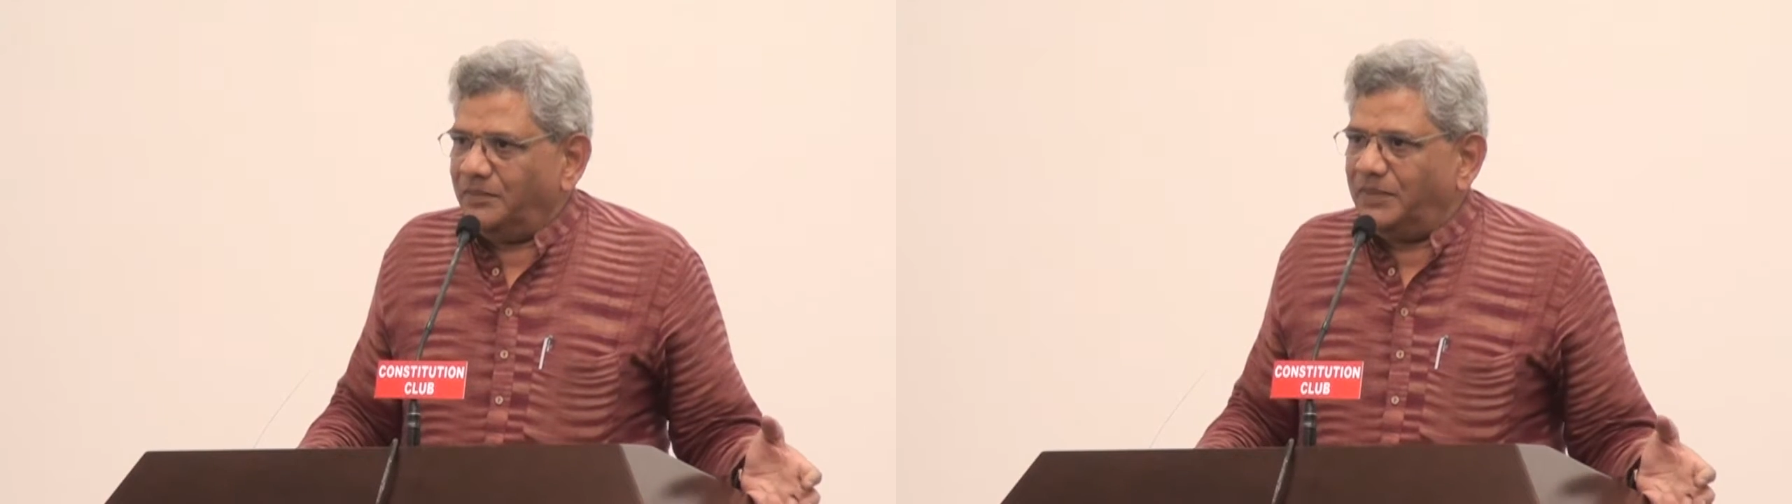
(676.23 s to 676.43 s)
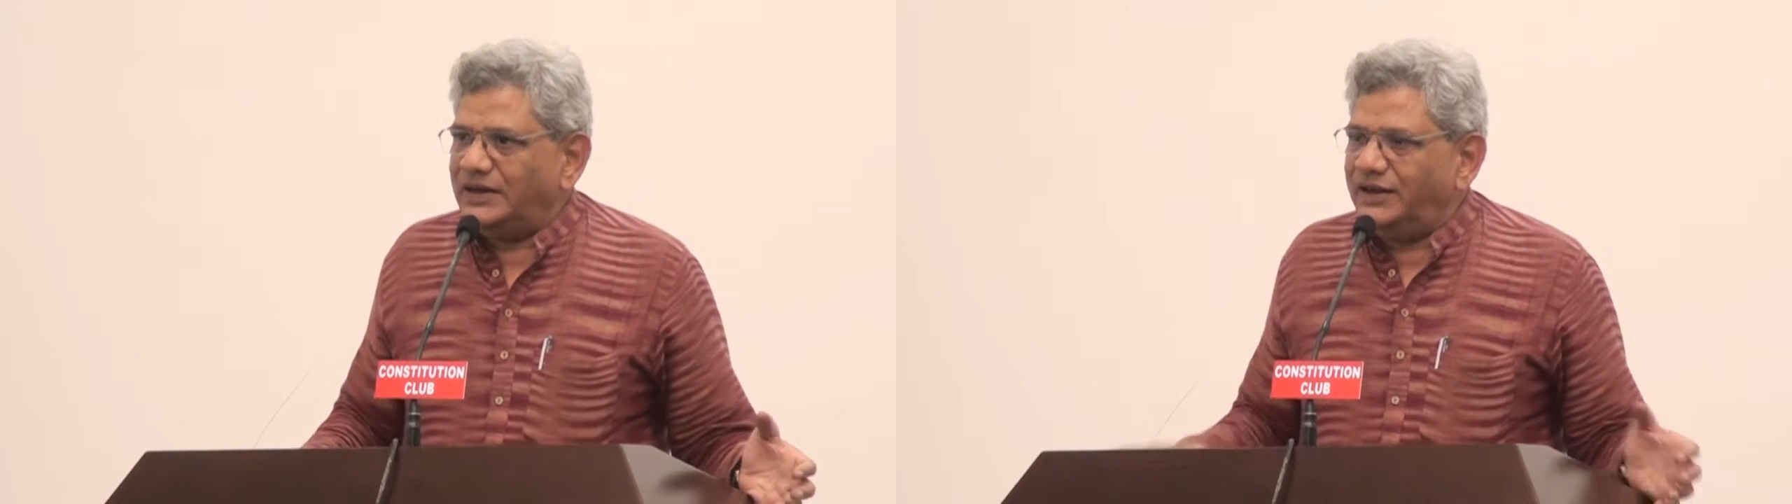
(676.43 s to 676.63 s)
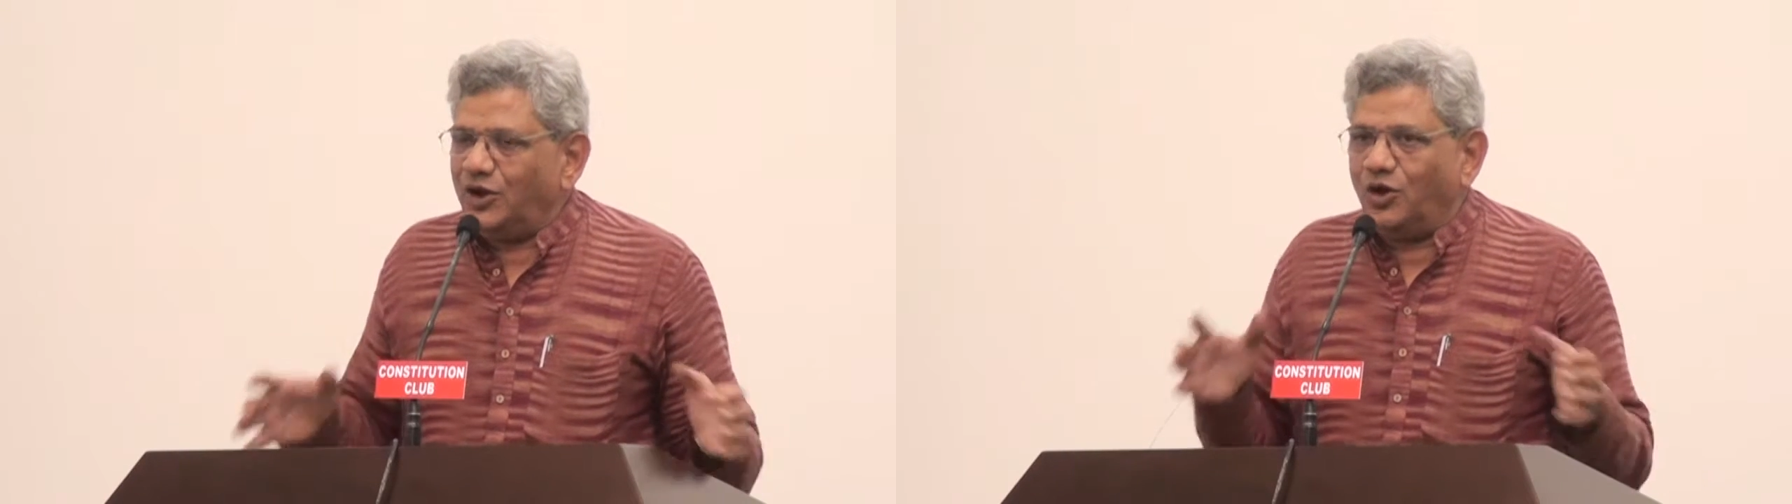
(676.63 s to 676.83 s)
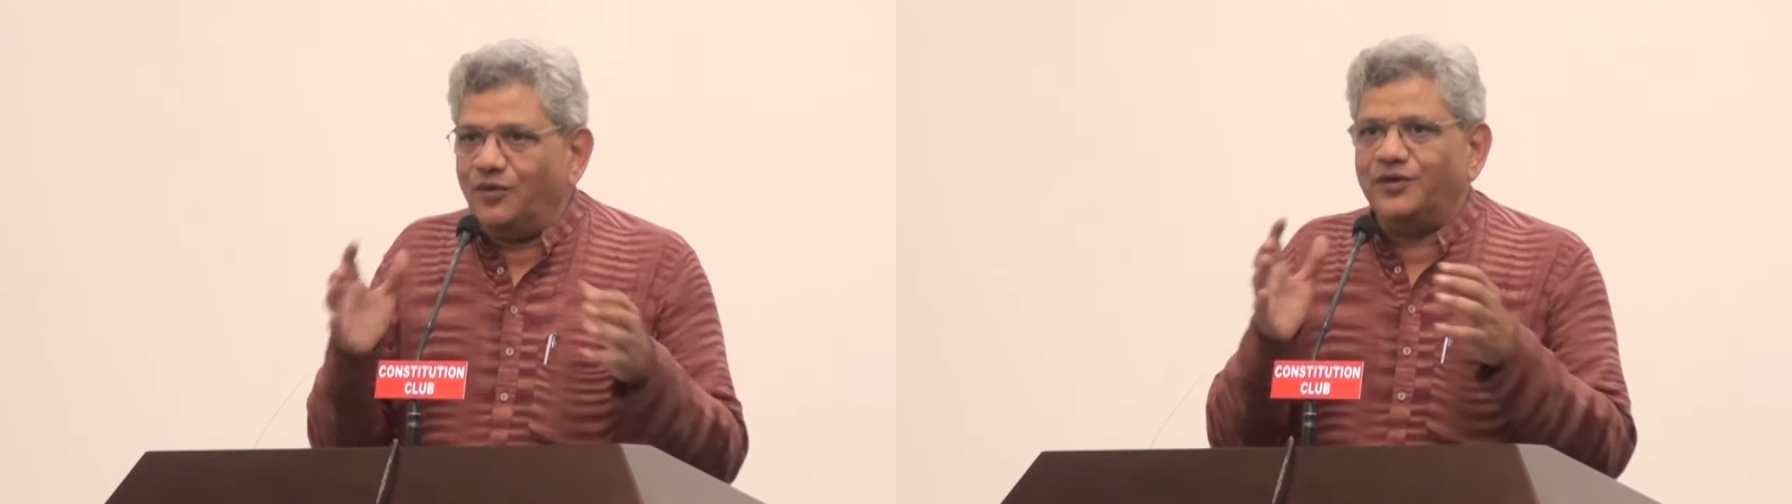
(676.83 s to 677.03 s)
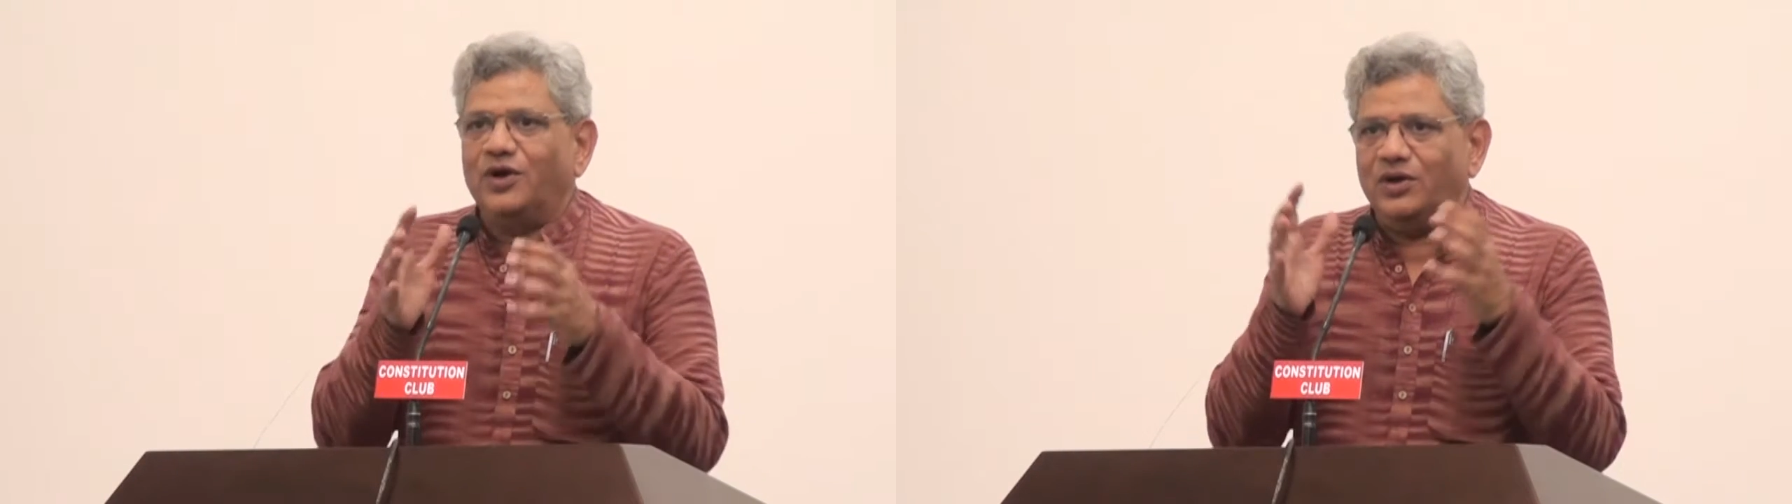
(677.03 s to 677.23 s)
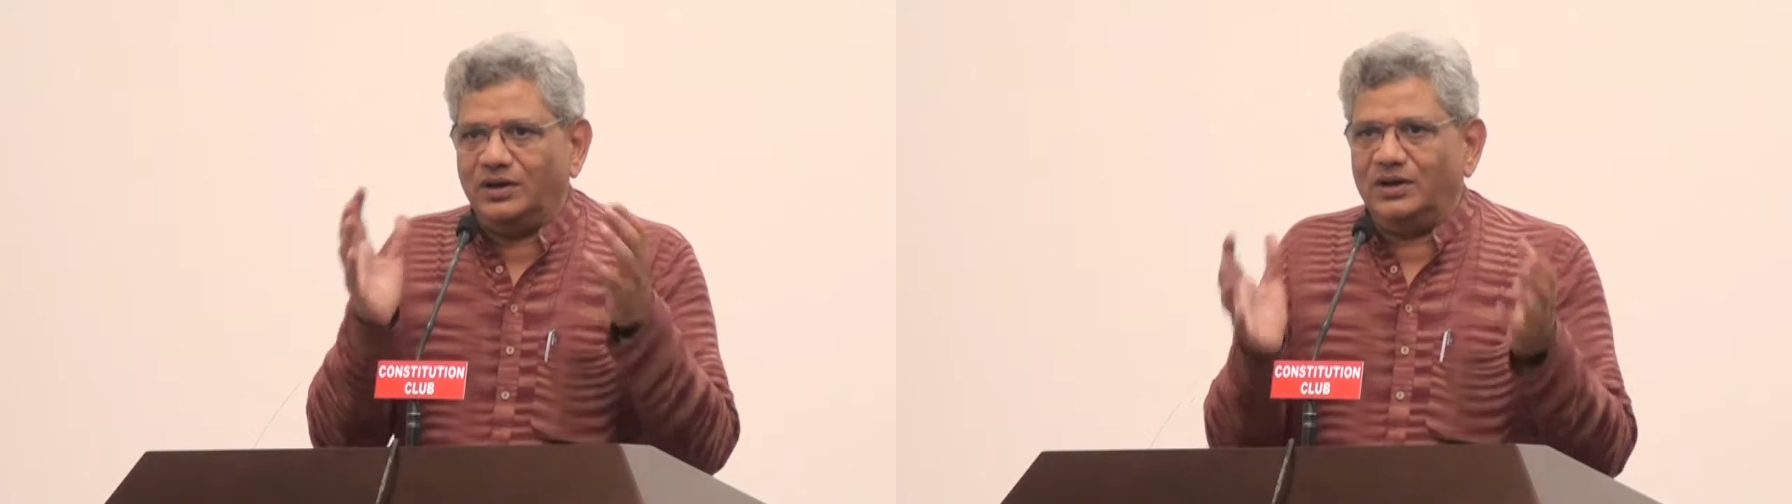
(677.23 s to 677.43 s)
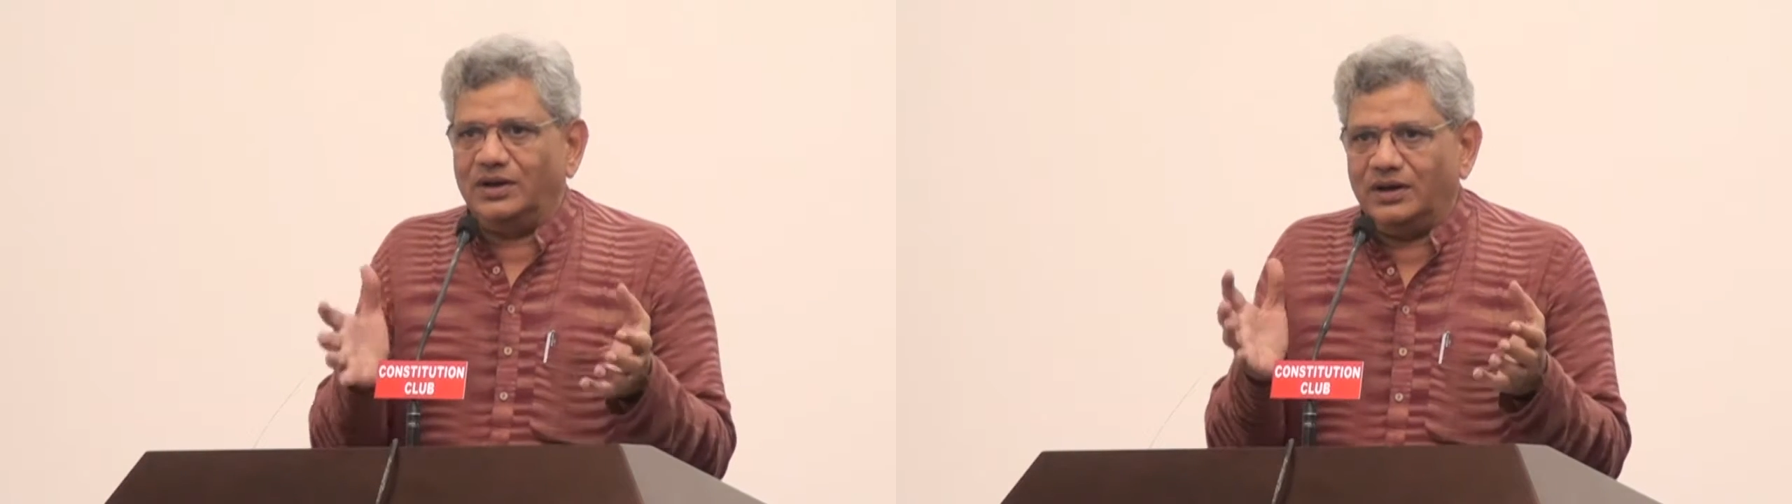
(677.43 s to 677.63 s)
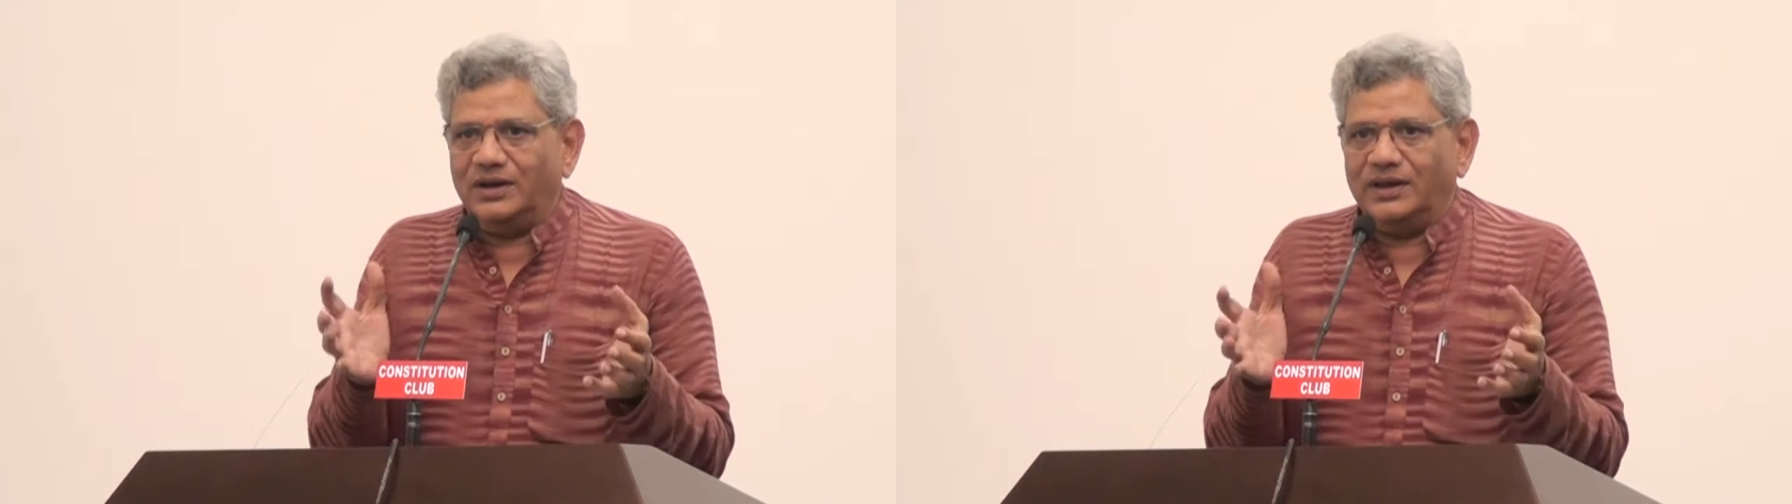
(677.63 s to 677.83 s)
but the
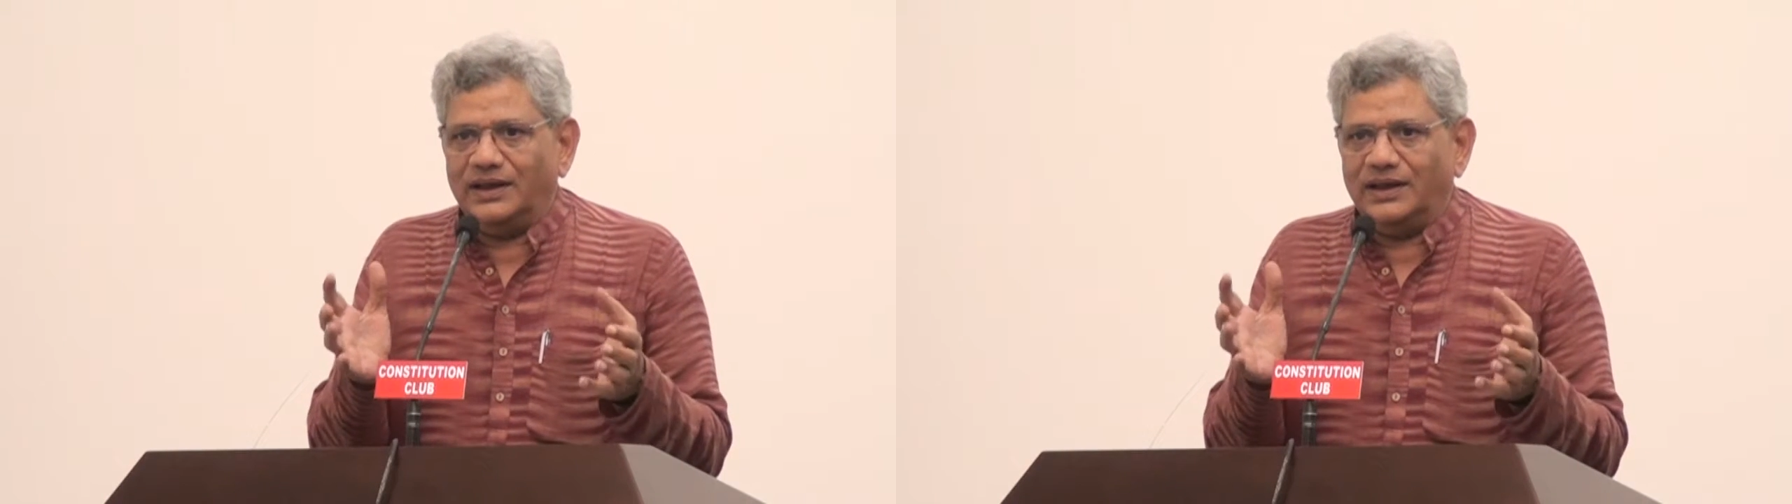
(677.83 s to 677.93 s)
overall